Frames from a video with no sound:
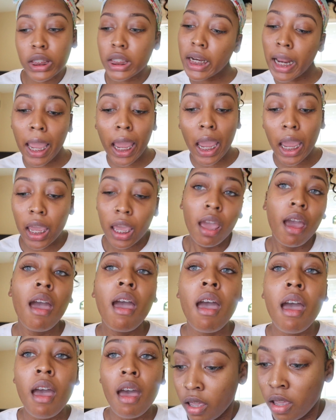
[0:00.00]
today.
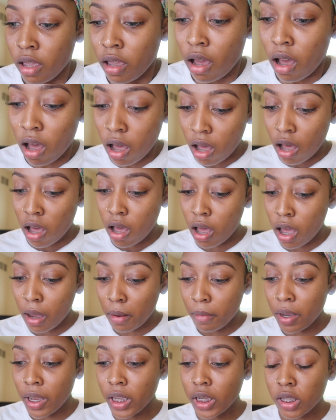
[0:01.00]

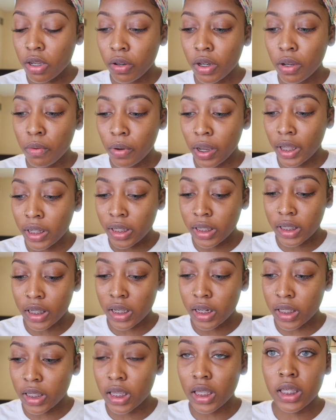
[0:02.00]
So anyway, let's
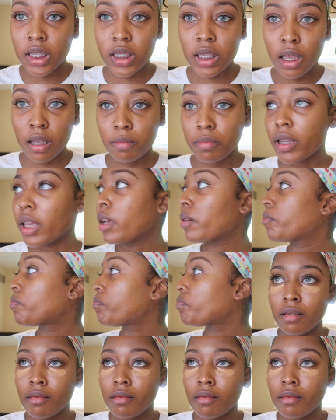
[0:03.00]
get into this update.